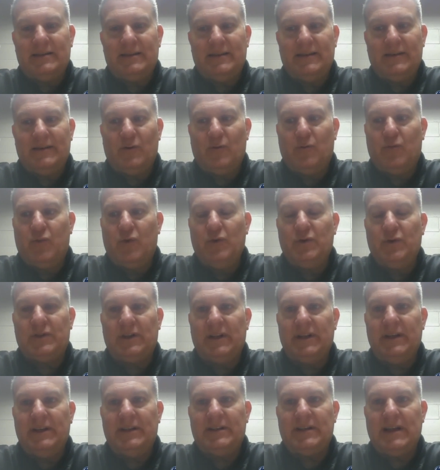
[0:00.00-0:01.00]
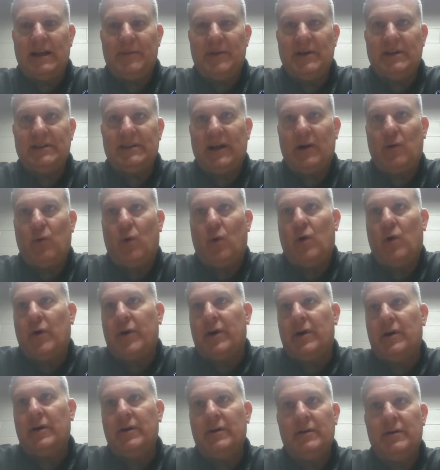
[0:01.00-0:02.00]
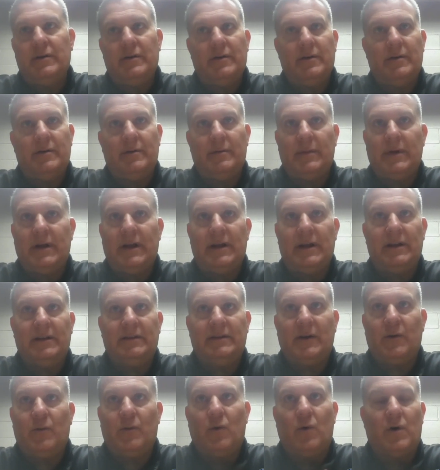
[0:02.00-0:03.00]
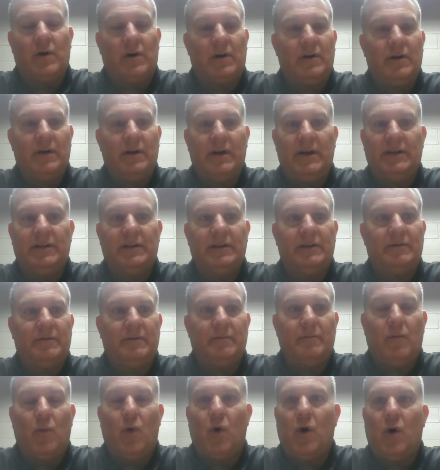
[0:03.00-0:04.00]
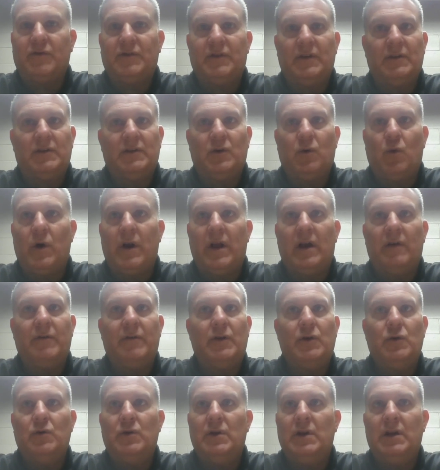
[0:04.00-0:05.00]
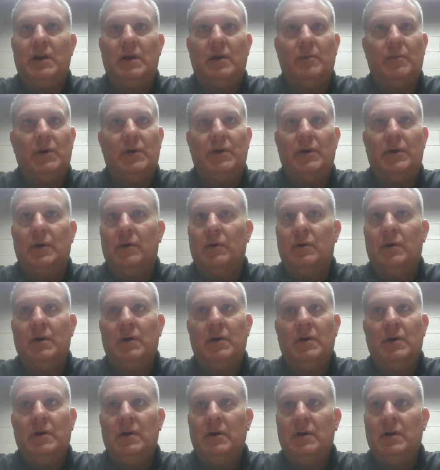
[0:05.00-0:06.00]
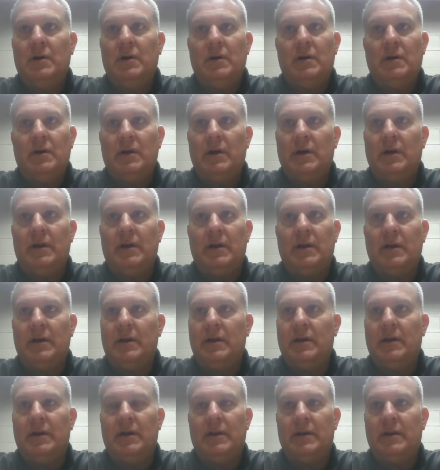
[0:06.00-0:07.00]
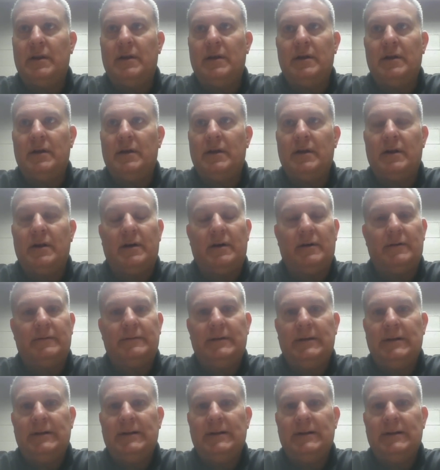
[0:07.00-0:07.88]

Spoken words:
you know, Bruce Lee statement. He's like water, man. He's like water. He just morphs into whatever you need him to do. And you know,